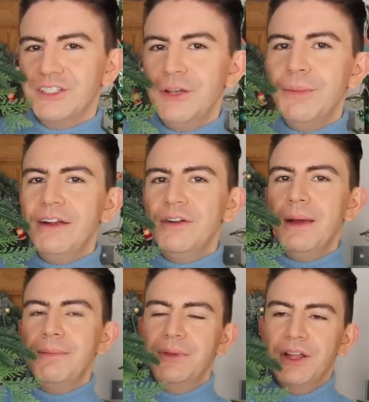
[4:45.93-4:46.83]
So you may
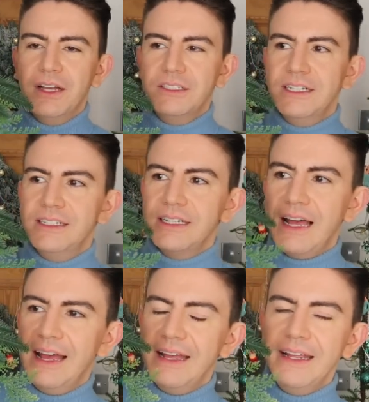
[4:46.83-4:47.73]
remember that I did
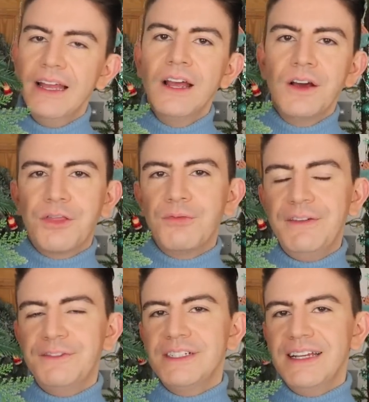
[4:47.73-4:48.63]
a
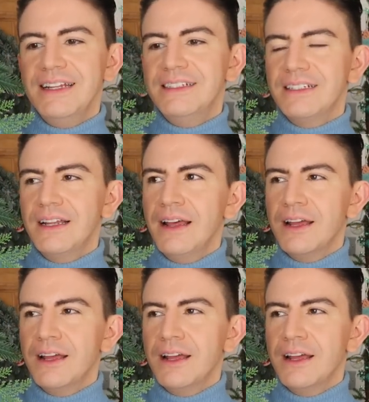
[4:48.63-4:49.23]
thrifted